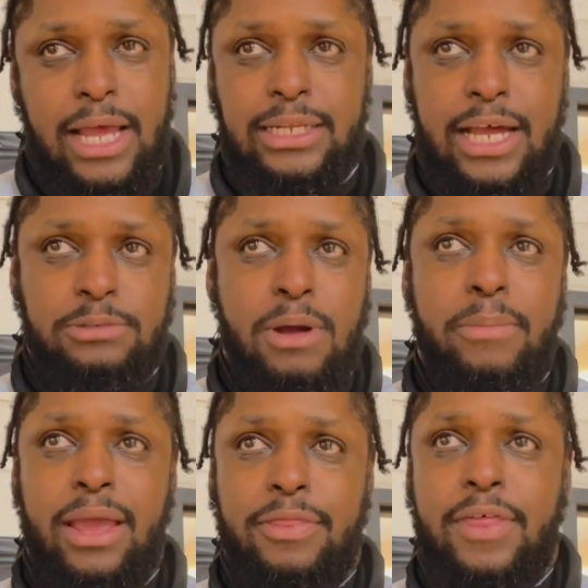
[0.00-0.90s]
That's my
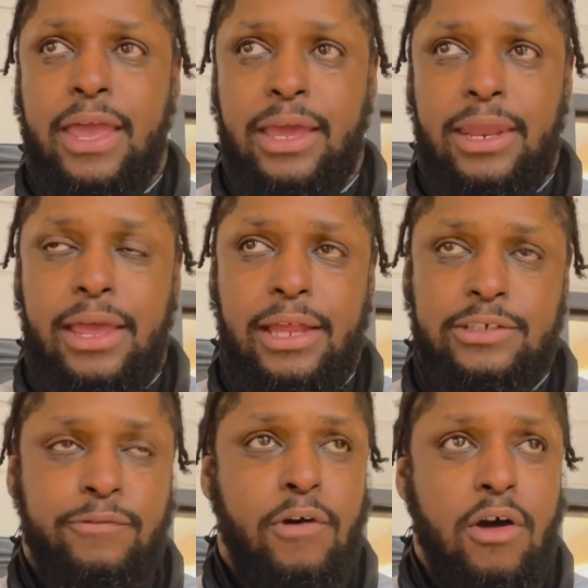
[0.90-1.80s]
main thing. And as a
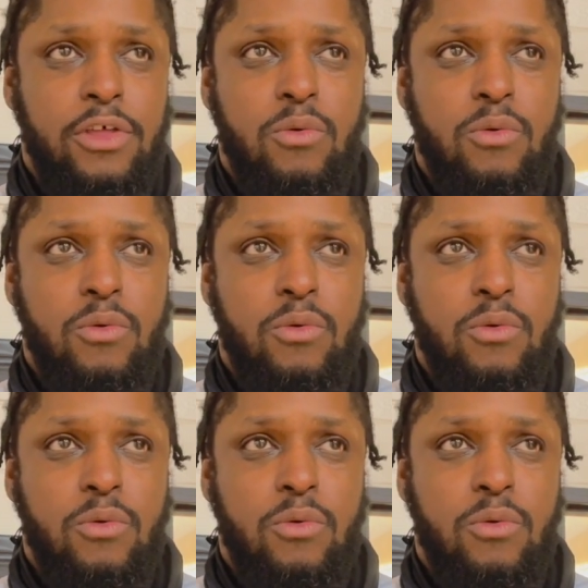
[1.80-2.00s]
father,